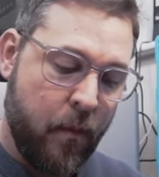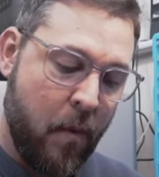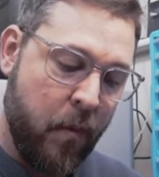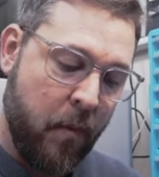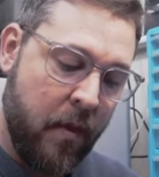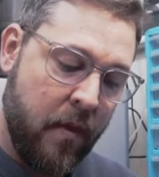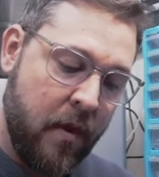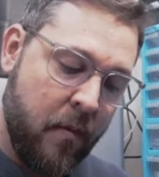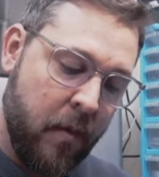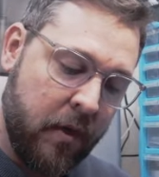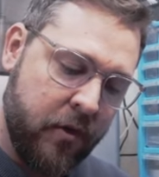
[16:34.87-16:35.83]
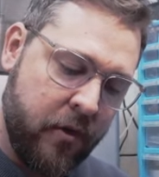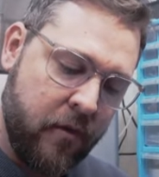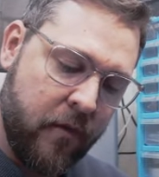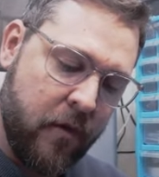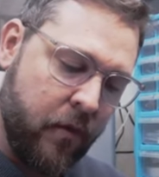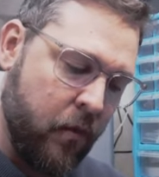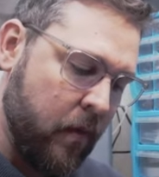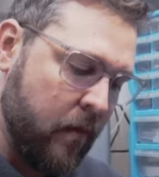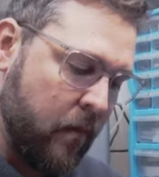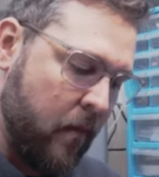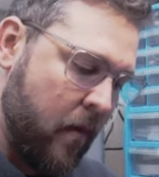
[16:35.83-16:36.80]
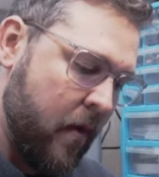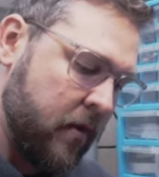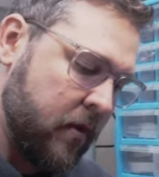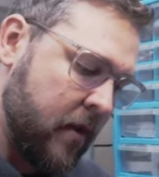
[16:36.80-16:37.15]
pop them in there, make sure you've got the one on the right